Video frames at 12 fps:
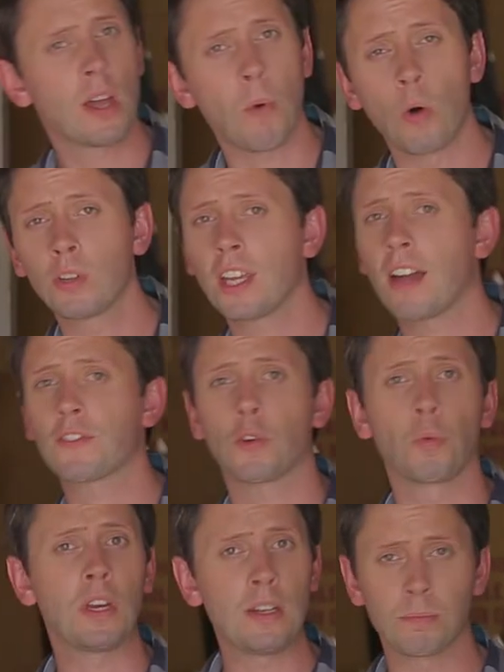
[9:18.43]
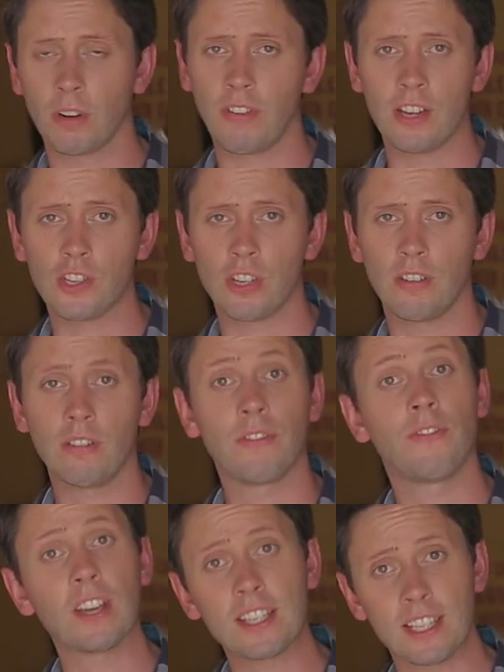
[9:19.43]
them only after weed prevention,
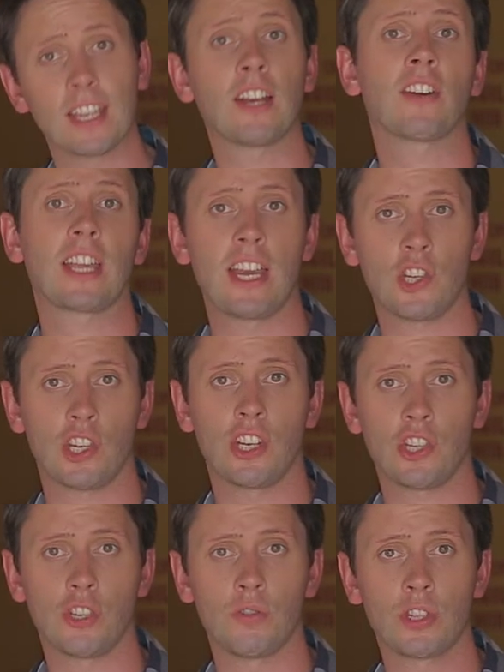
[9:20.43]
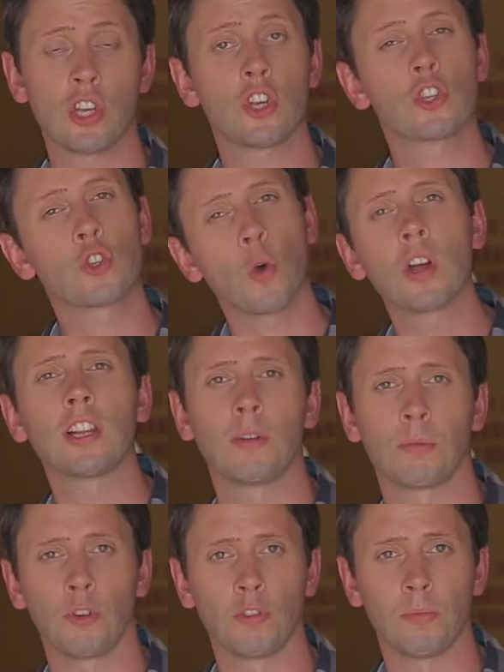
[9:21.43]
fixing irrigation issues, soil
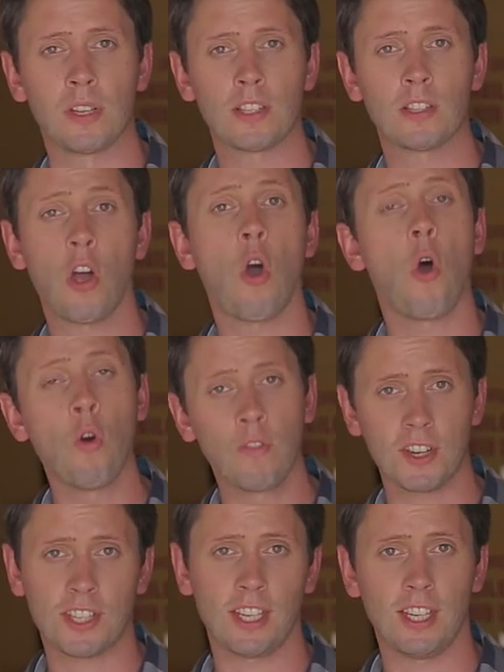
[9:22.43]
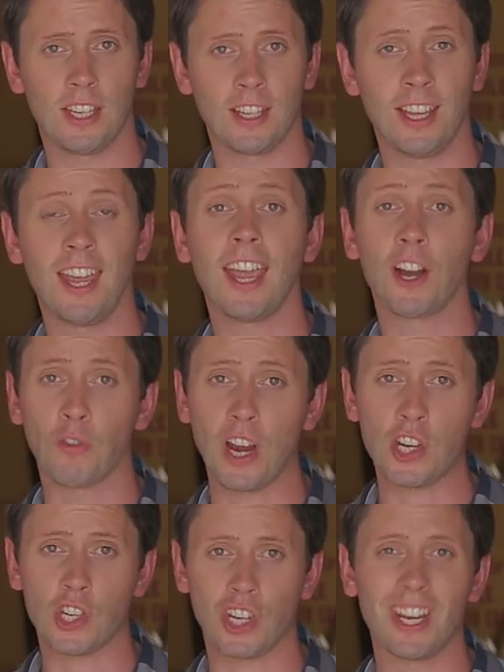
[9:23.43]
improvements, overseeding,
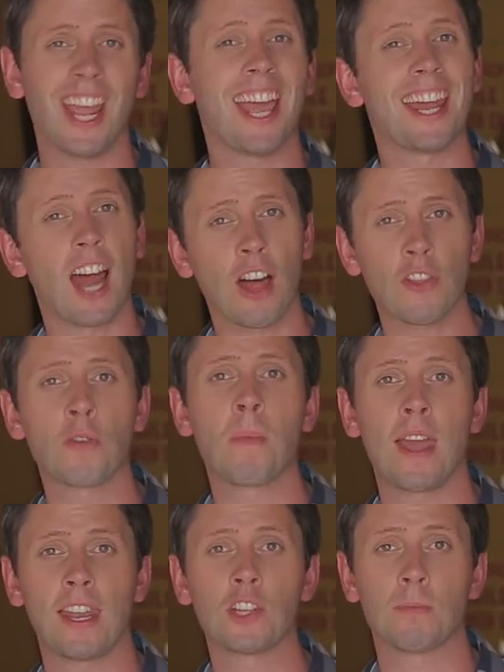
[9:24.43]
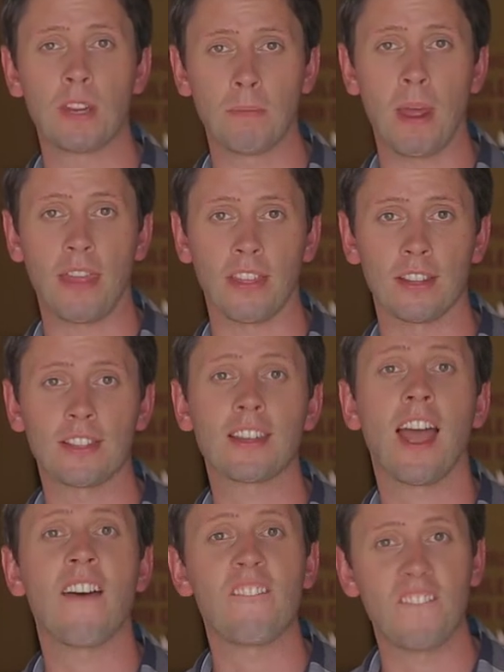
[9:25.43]
aeration, and other management methods
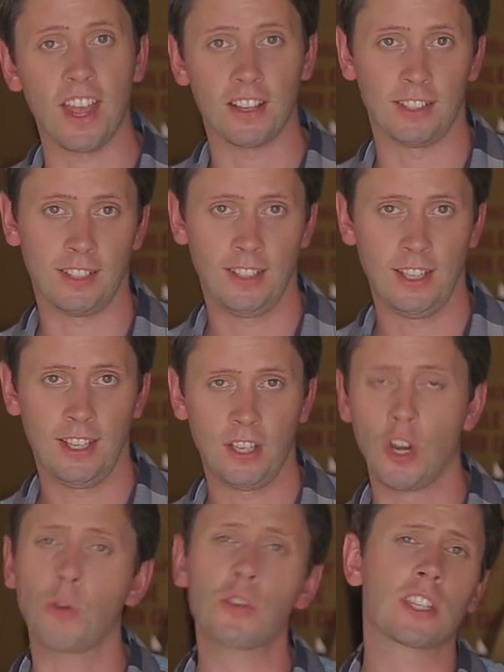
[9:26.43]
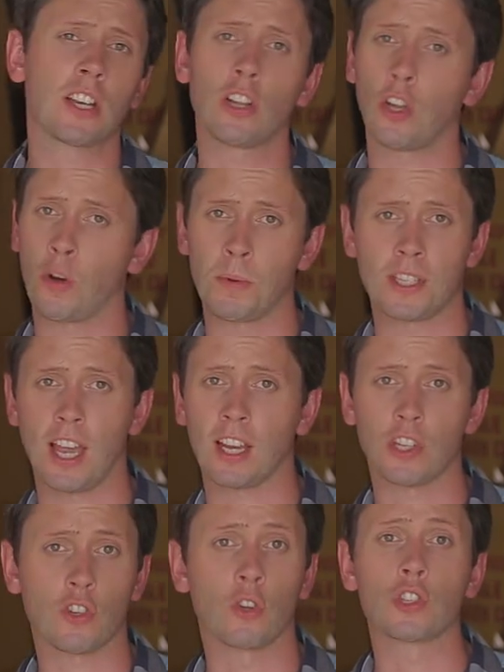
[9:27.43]
have failed. No single herbicide
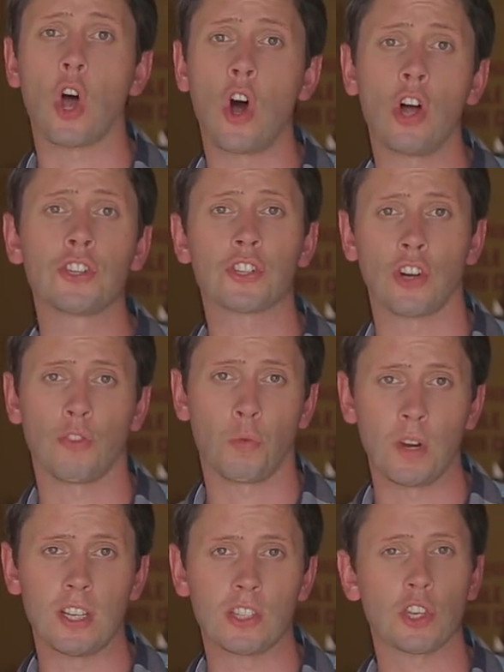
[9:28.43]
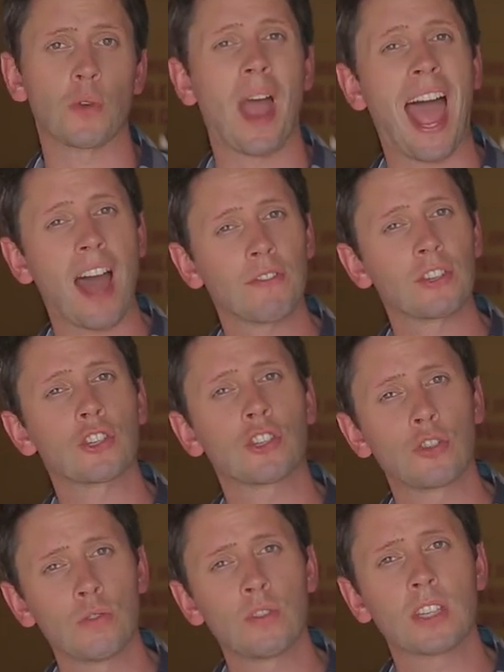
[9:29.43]
controls all turf weeds, so you have to
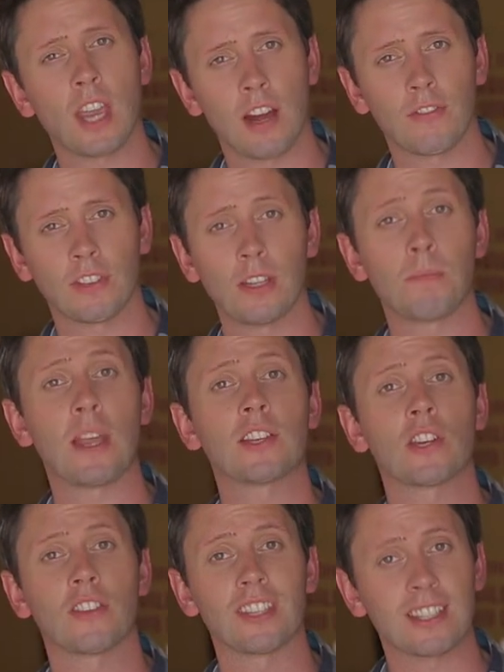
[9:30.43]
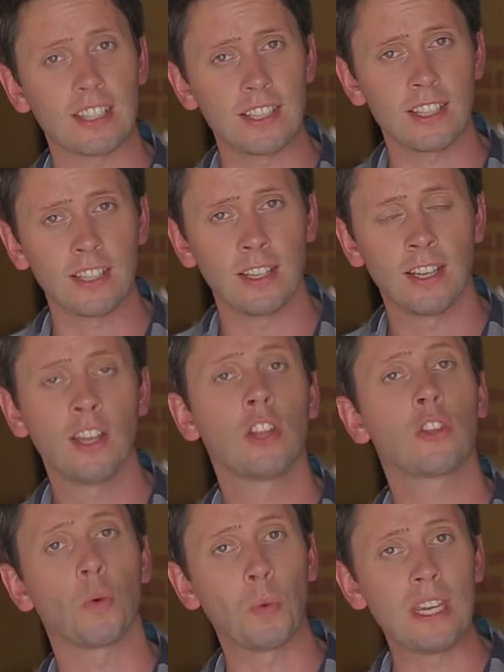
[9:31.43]
choose carefully based on the season,
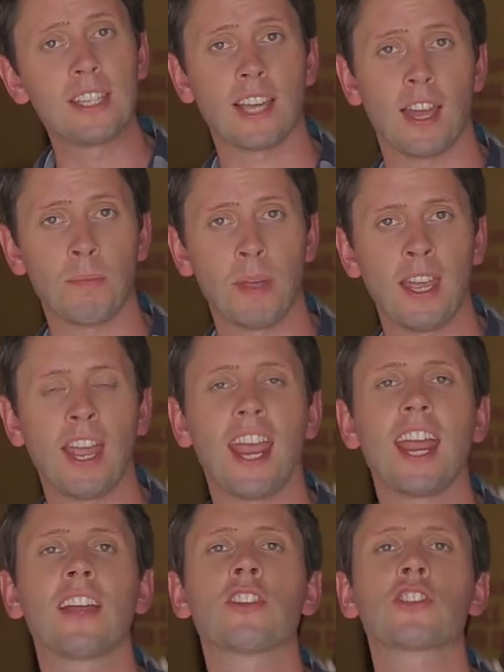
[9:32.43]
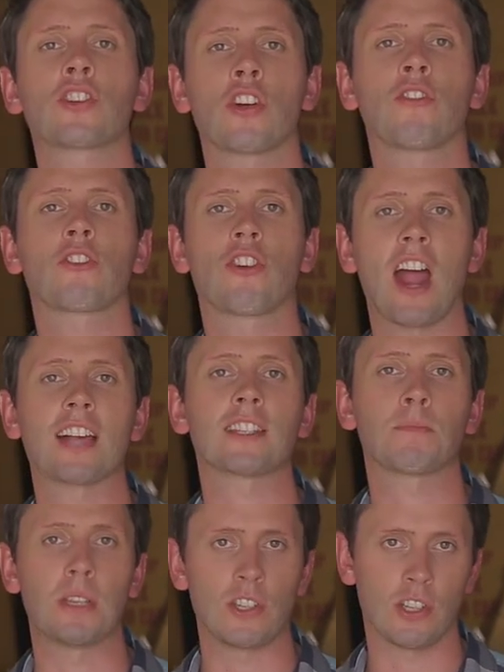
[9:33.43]
the weed type, and the turf grass
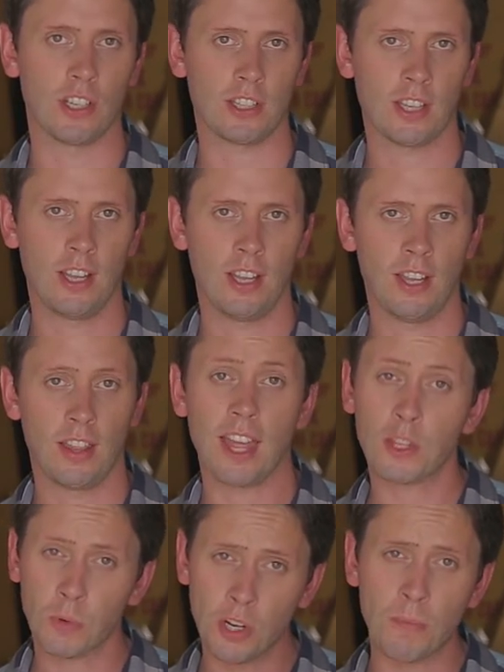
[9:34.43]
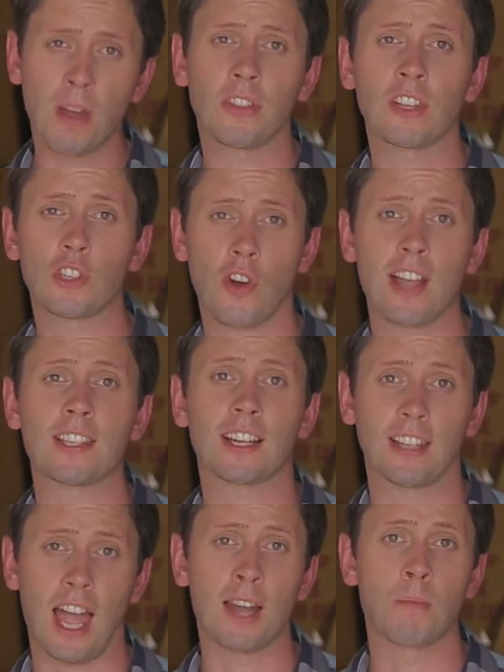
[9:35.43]
species. That's where your monthly
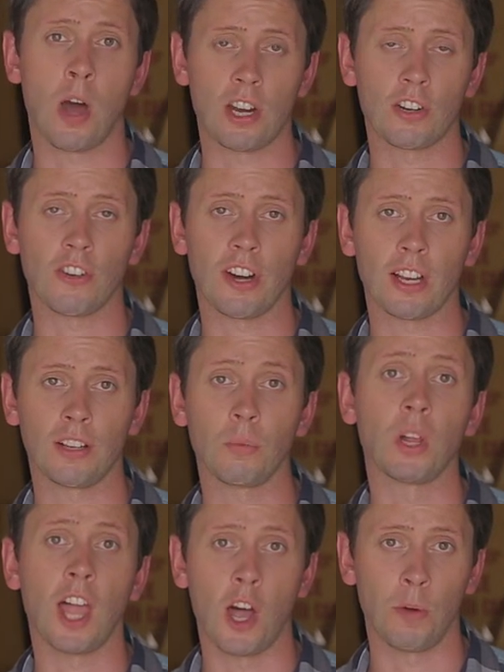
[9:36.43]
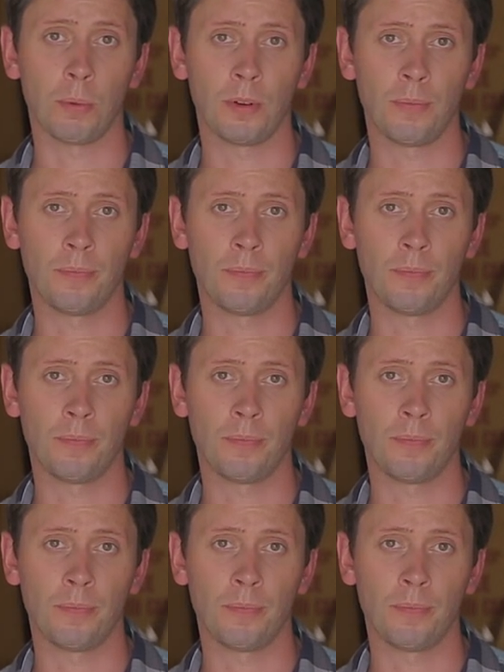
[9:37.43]
transect line monitoring will help.